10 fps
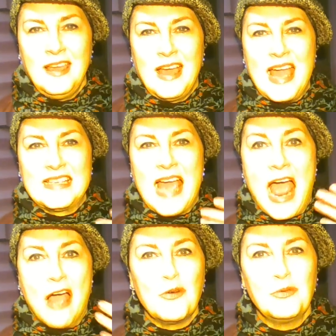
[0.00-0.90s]
and
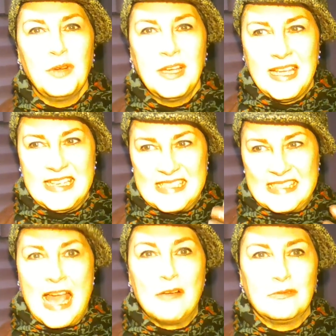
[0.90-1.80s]
how it
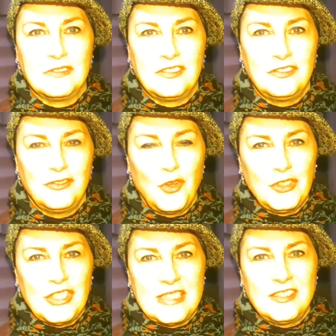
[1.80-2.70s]
sounds, not
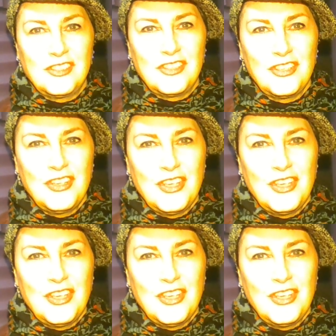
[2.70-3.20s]
just